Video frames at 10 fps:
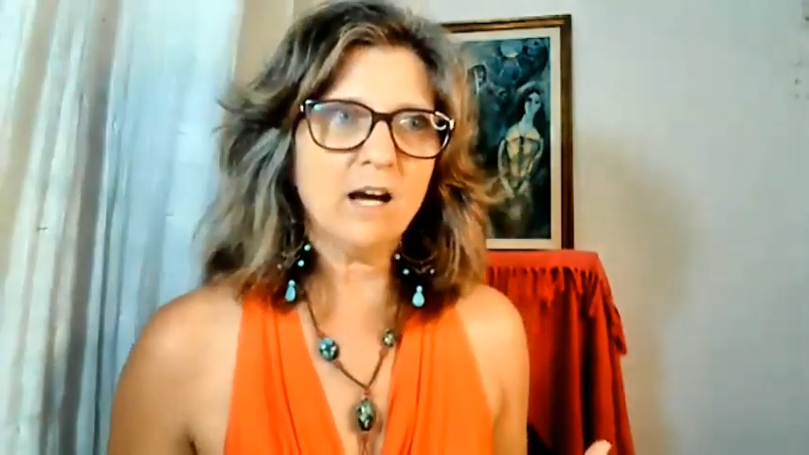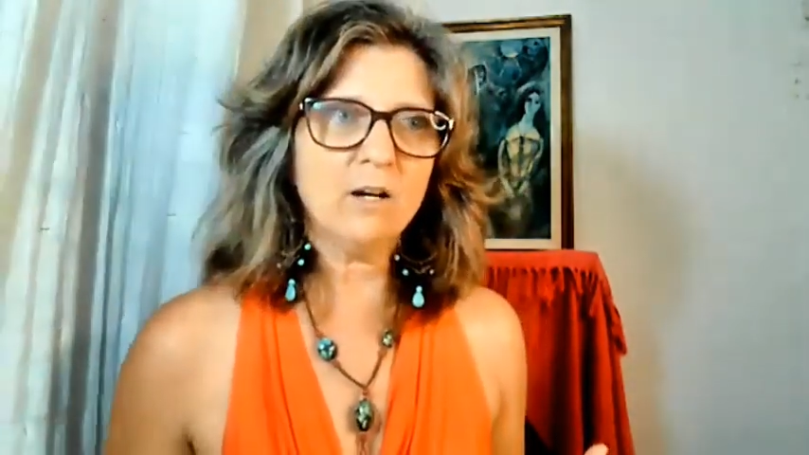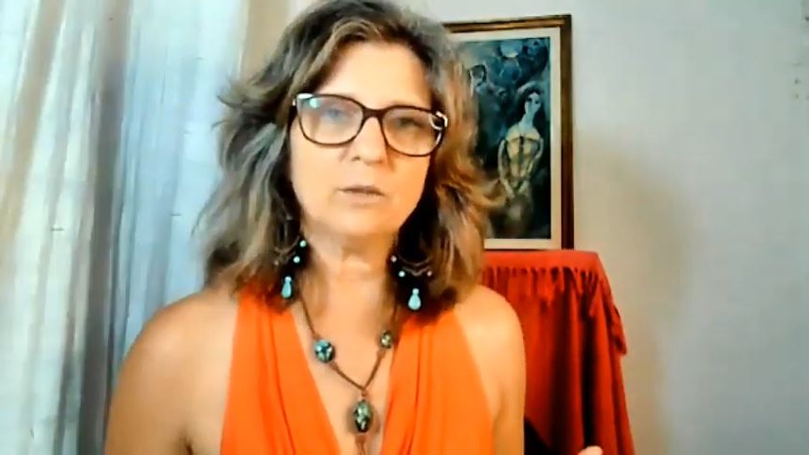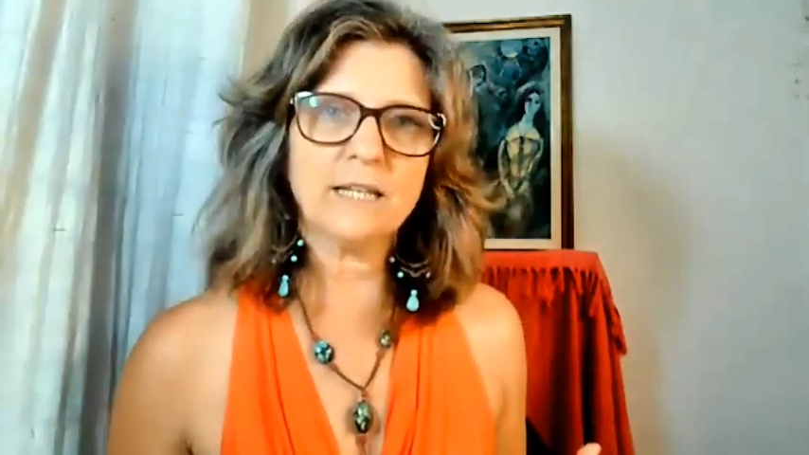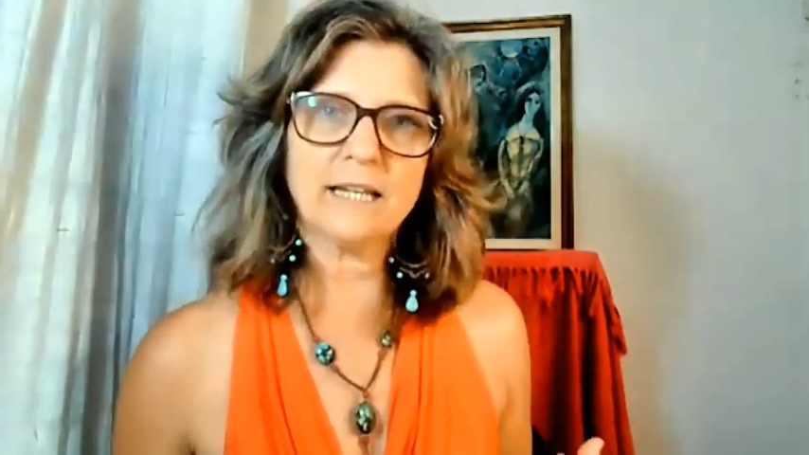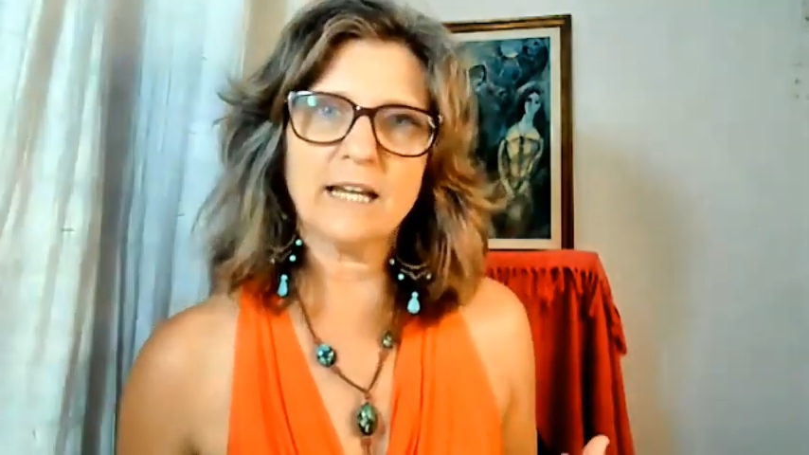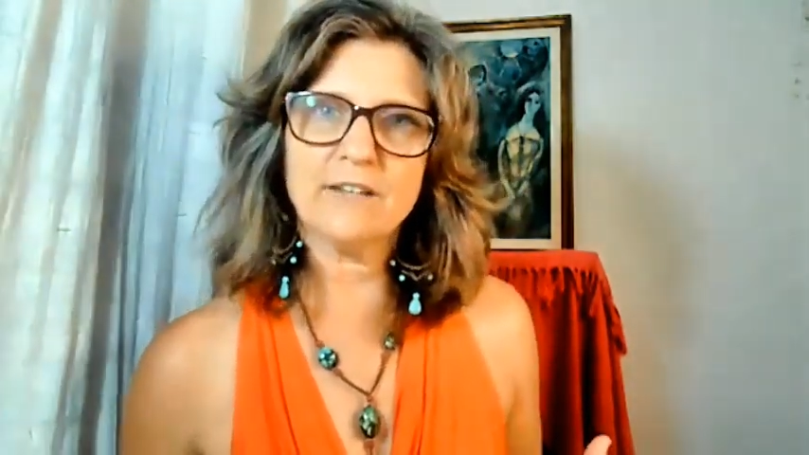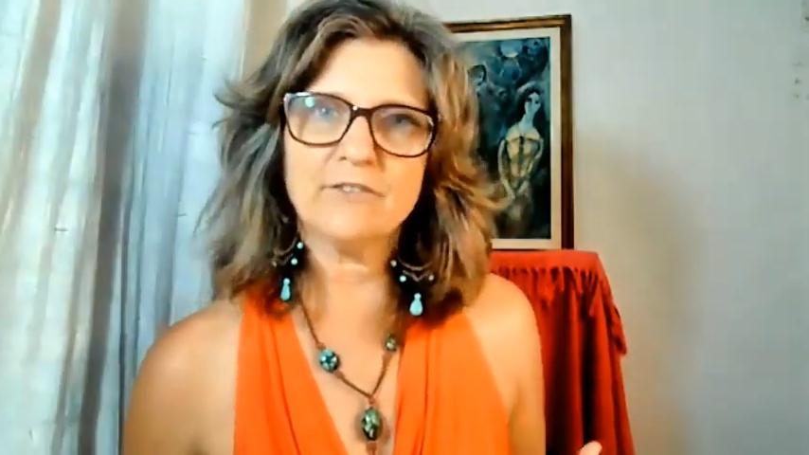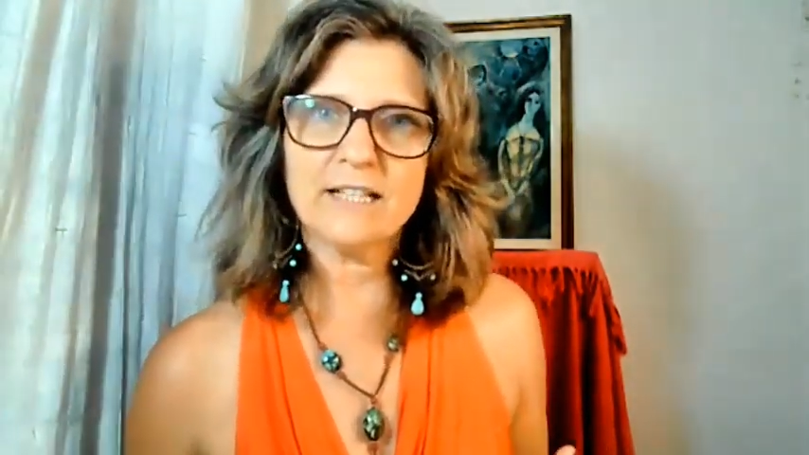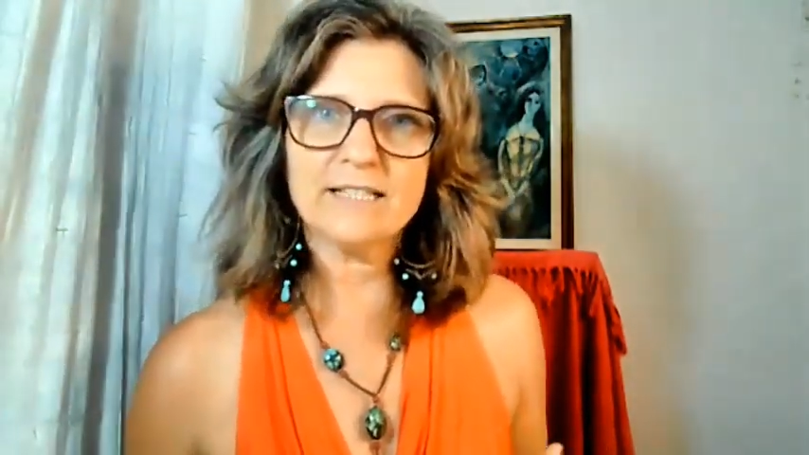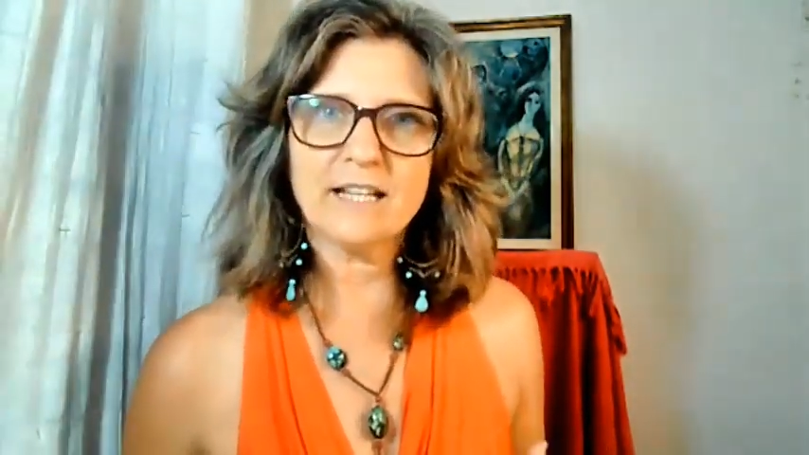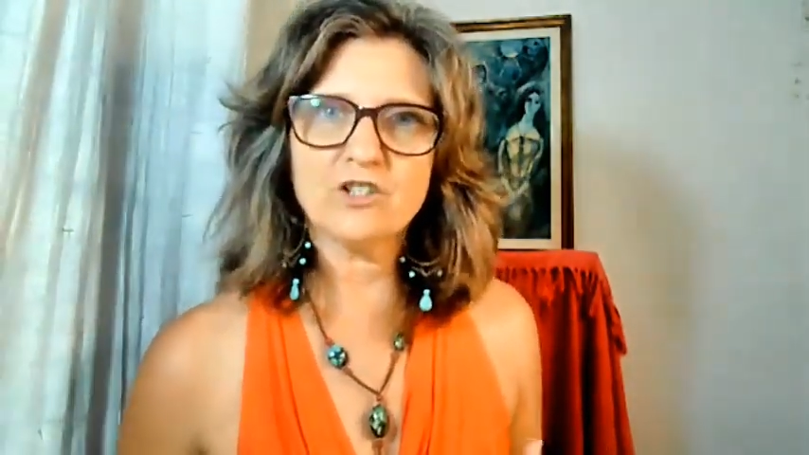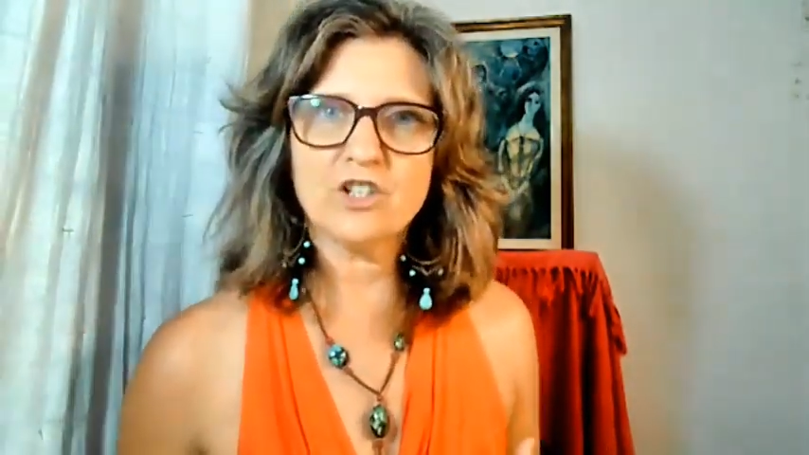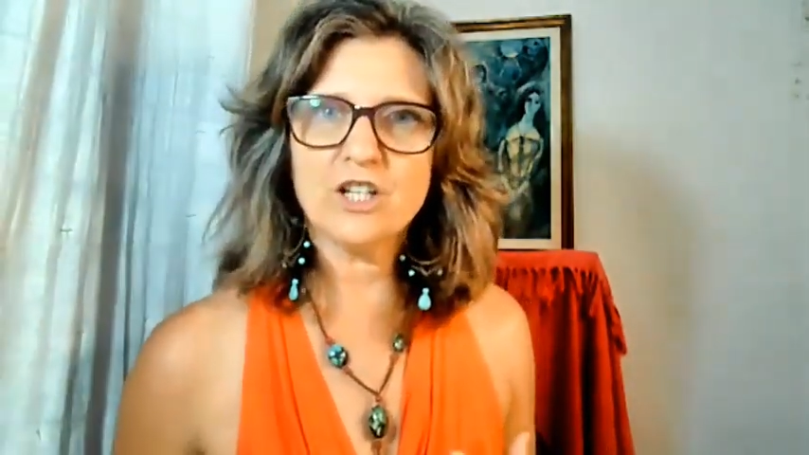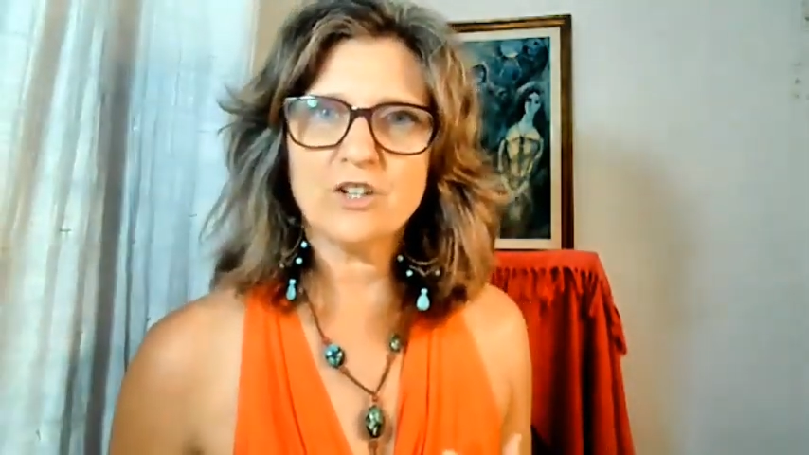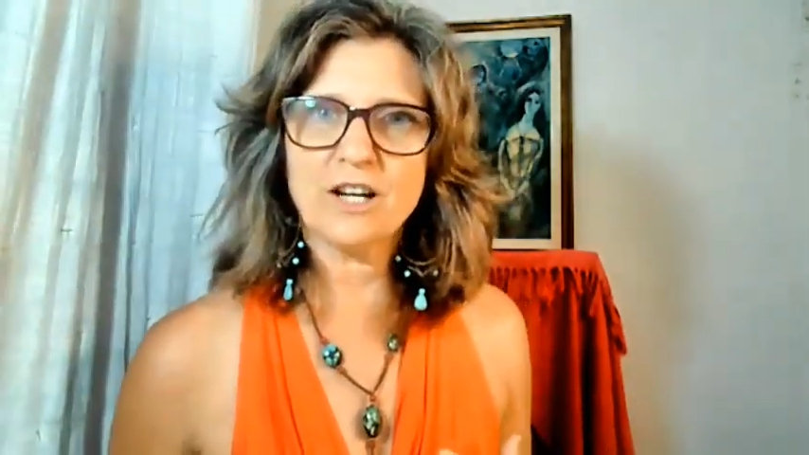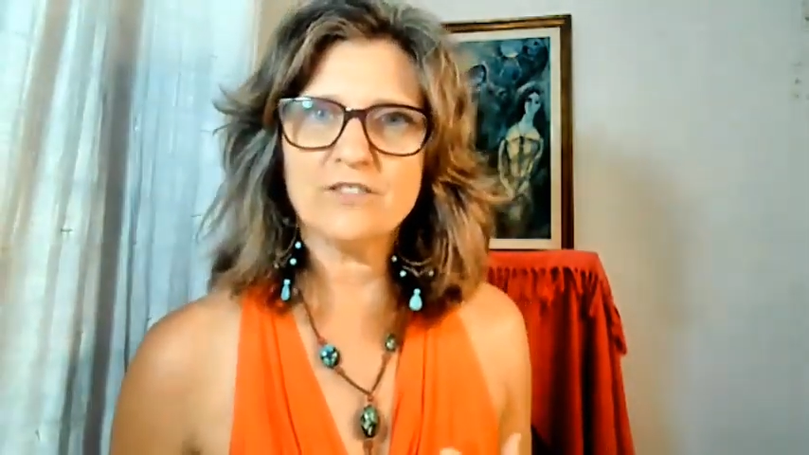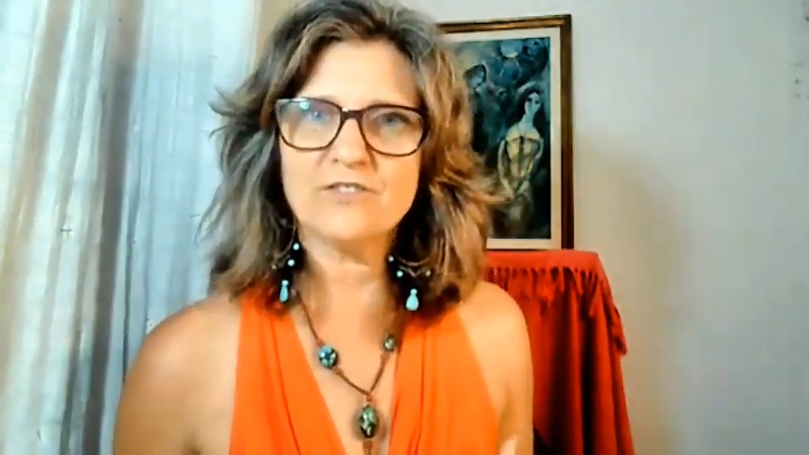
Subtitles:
oh, like if I touch here,